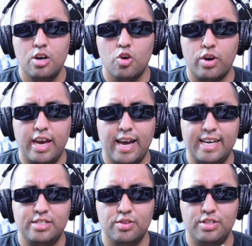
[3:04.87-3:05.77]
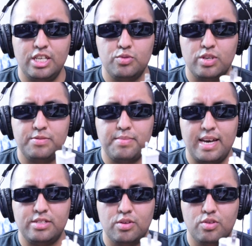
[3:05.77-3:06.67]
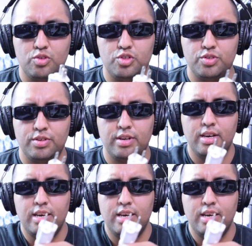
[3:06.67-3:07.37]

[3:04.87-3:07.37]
Okay, guys, so this was my solution.